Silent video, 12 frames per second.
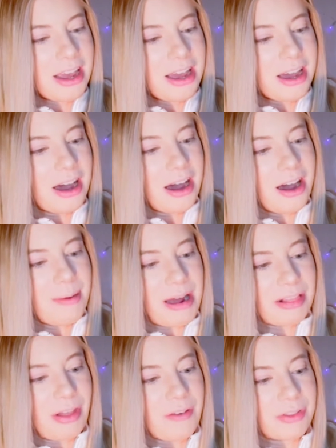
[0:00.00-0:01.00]
I
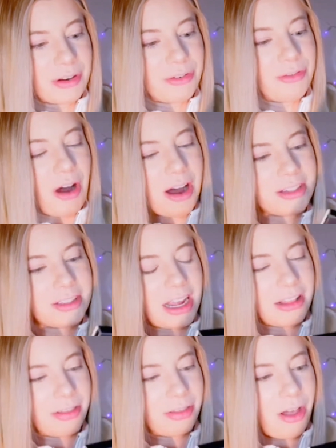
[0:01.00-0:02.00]
love their fonts. I
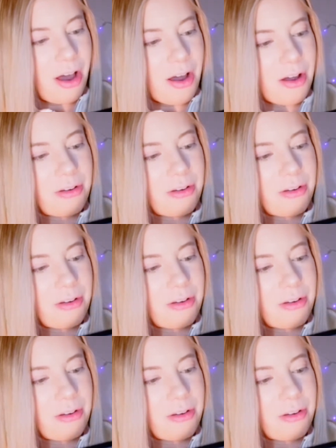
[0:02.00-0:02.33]
love